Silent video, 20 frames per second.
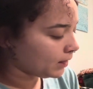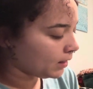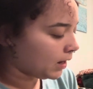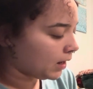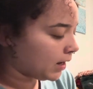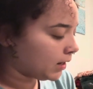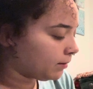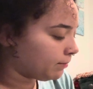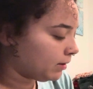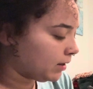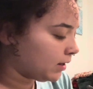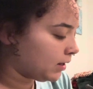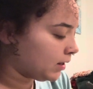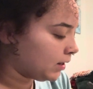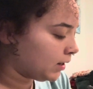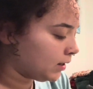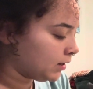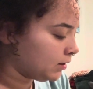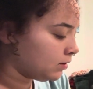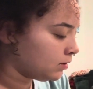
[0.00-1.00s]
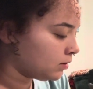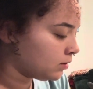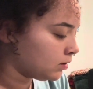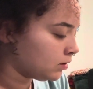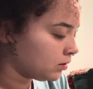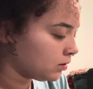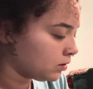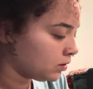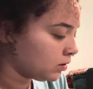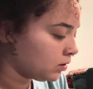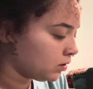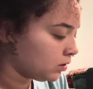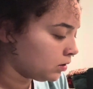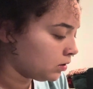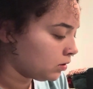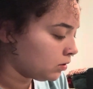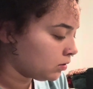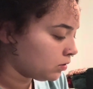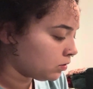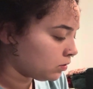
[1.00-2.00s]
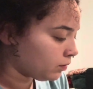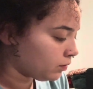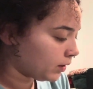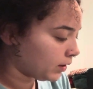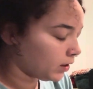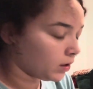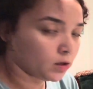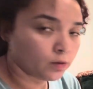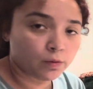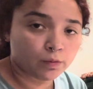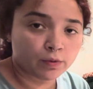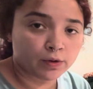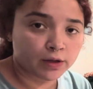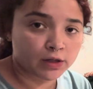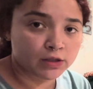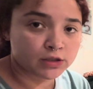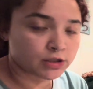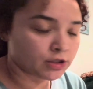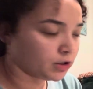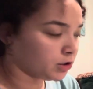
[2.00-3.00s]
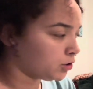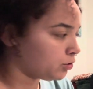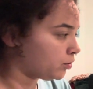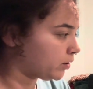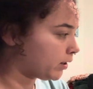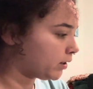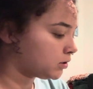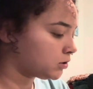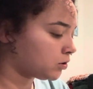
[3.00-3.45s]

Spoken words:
item A, right here, and we would continue to do that.